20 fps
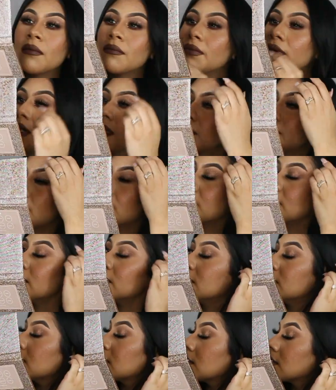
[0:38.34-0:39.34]
But in
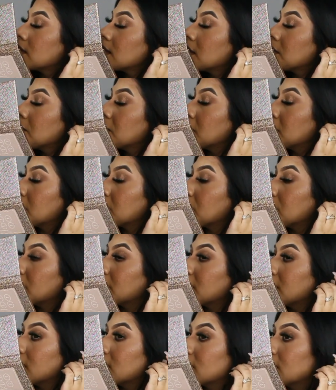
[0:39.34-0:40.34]
person, it's like really
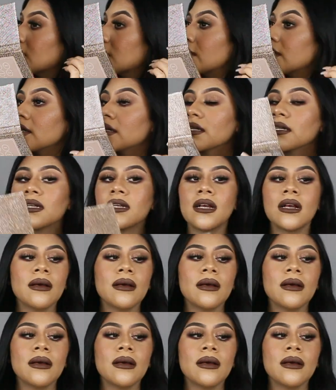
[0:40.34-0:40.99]
pretty glitter.